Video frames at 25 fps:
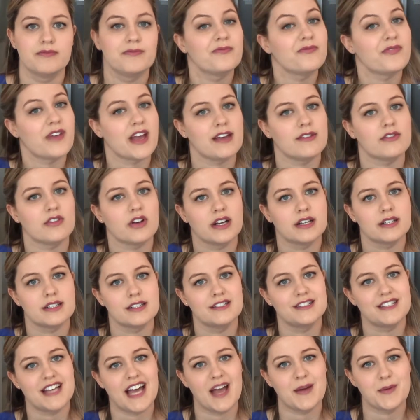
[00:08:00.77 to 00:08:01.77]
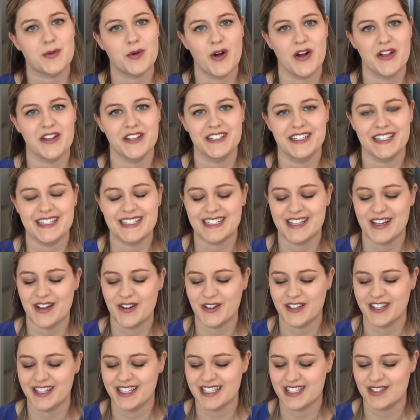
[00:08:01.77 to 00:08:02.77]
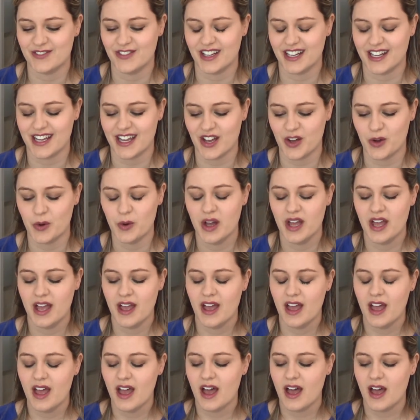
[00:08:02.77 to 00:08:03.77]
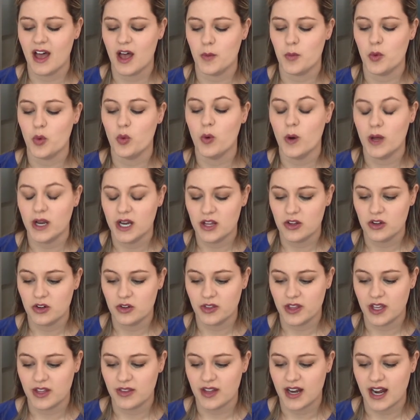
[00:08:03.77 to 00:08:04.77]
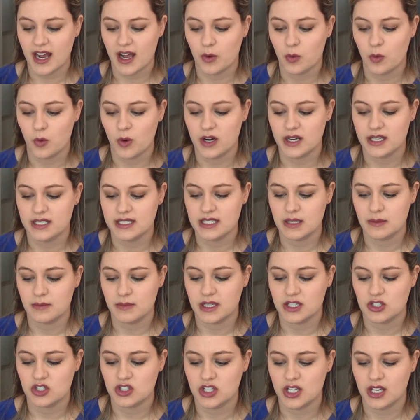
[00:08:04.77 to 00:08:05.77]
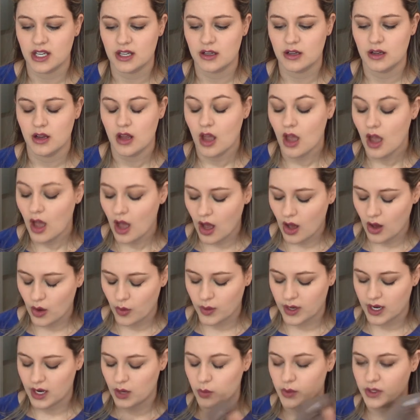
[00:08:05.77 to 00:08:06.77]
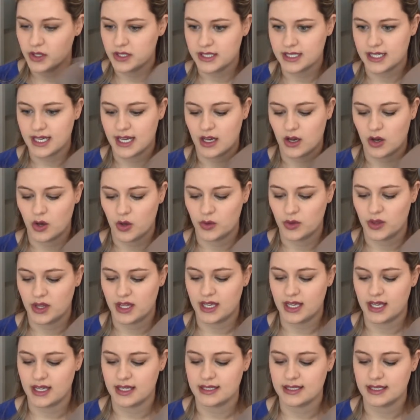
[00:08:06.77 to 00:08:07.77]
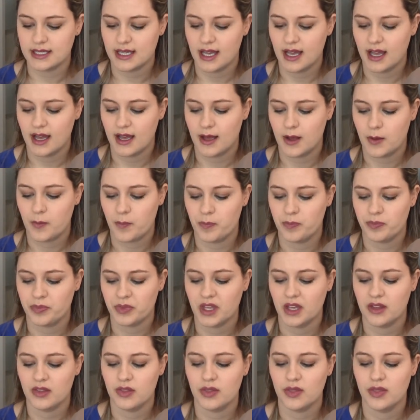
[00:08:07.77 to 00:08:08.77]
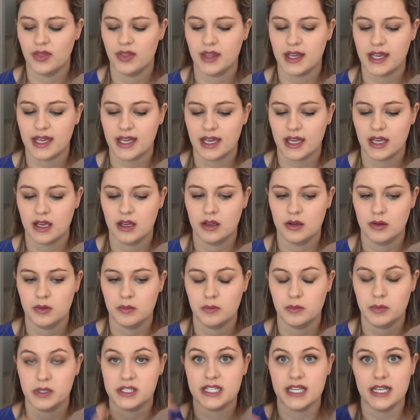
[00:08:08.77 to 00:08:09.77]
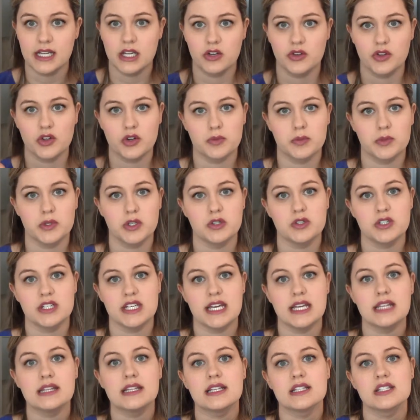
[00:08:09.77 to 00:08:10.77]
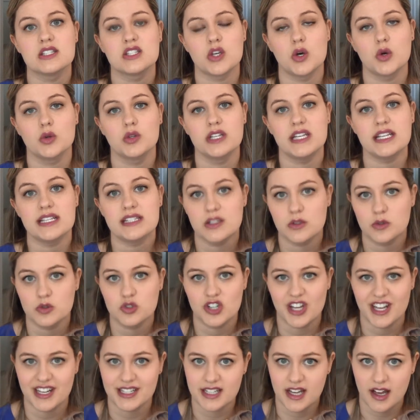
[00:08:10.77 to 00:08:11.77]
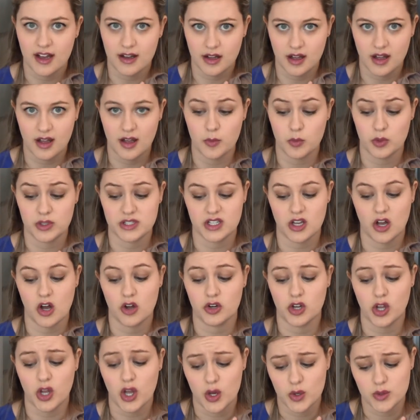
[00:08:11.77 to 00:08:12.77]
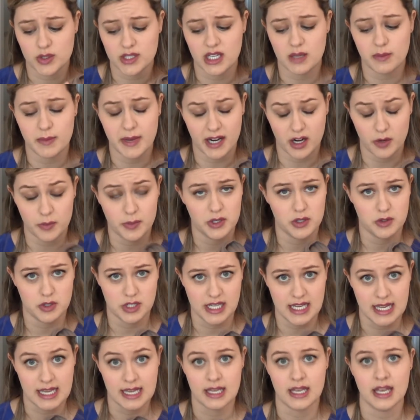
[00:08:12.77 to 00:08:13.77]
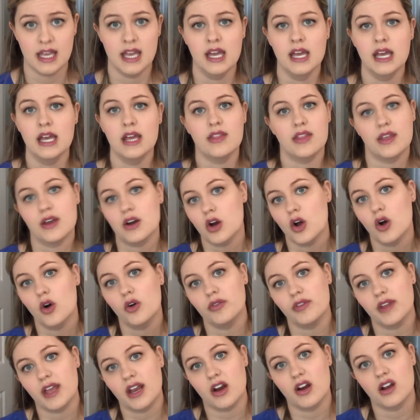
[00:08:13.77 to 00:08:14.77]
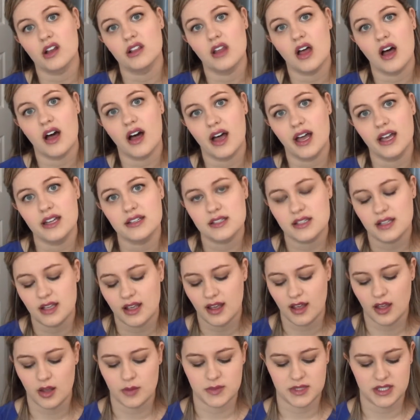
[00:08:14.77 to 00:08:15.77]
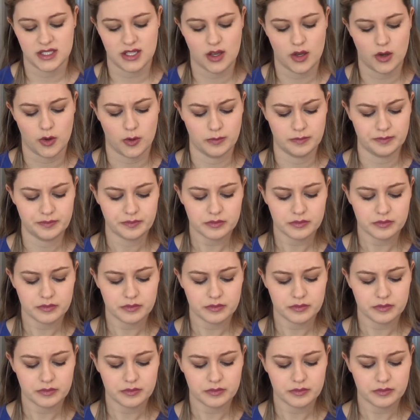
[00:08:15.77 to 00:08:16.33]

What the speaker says: favorite type quality to go in this video. One other thing that I wanted to mention, oh, and I will say on this, the particular boutique that sold these on Jane.com was called Cozy Bear Boutique. They're on there a lot, so